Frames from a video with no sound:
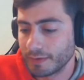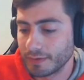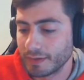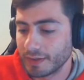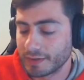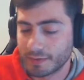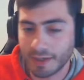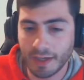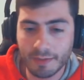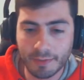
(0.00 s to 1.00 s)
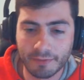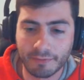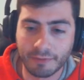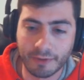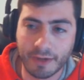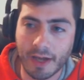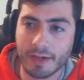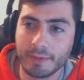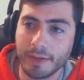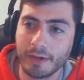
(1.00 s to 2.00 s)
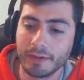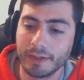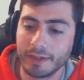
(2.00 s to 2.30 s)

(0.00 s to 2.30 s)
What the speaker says: it's kind of been forgotten about,